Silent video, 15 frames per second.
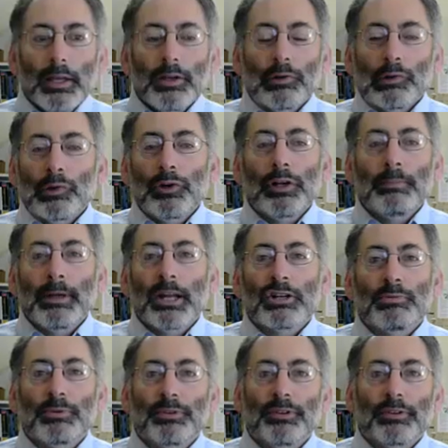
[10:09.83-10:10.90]
Your learning
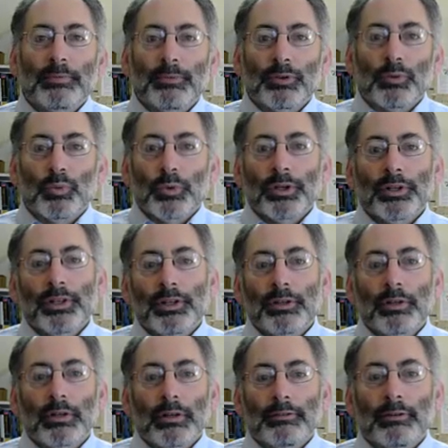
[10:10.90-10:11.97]
management system is really
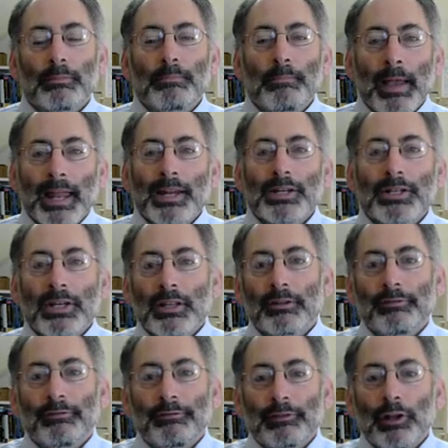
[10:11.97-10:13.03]
good for managing the
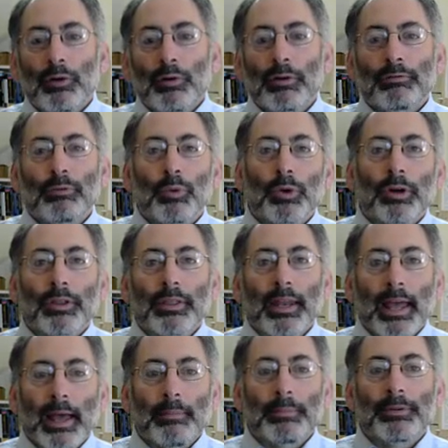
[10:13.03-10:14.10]
flow of work that
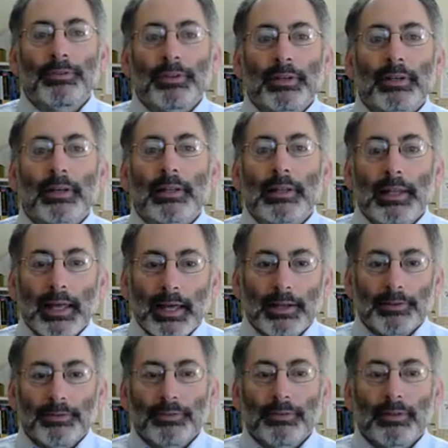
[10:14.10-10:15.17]
happens in a
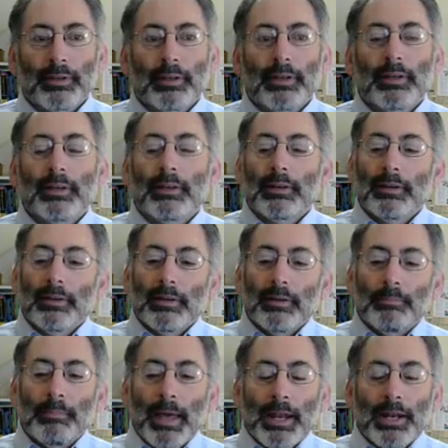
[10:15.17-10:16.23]
class,
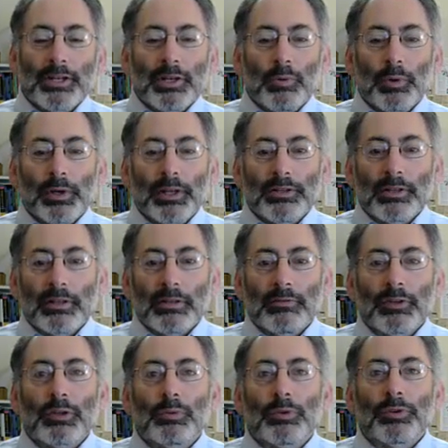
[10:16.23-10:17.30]
managing what each
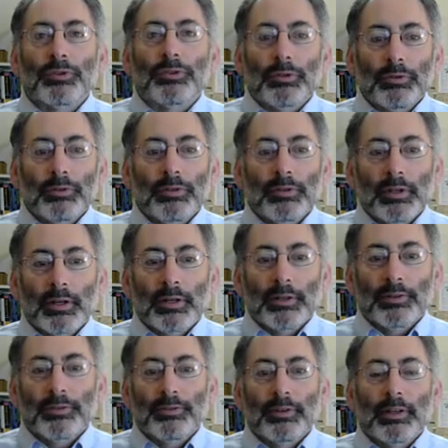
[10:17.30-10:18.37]
individual student
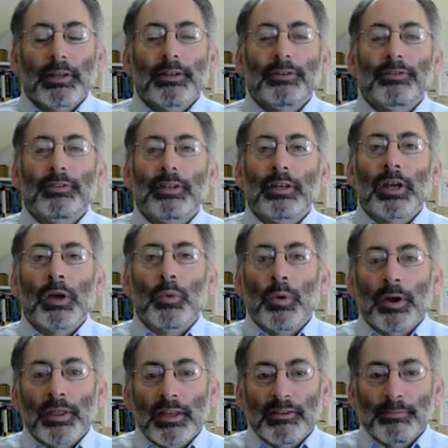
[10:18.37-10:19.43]
does, seeing
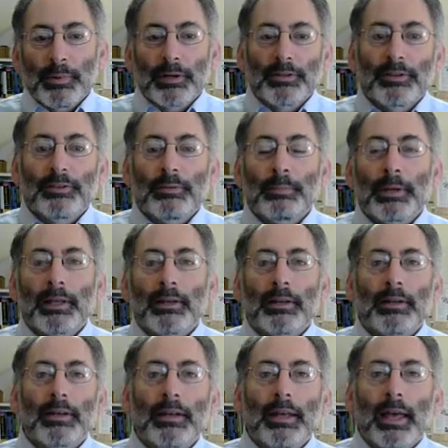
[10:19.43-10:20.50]
where they've
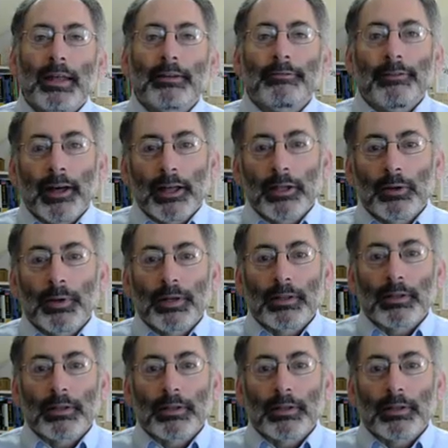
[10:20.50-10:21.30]
participated, and evaluating